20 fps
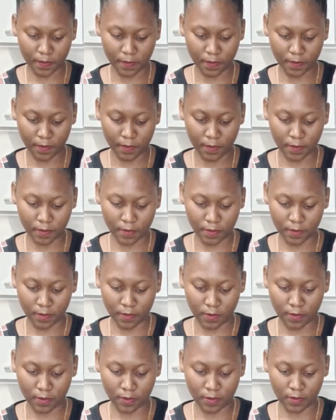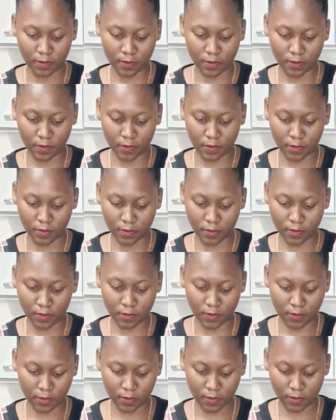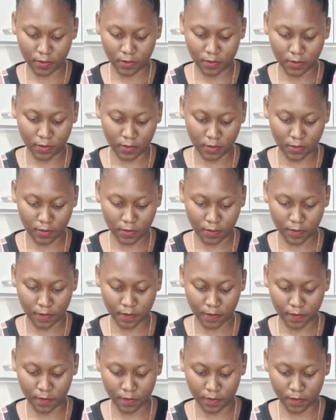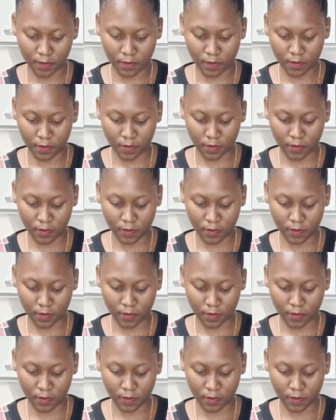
(silence)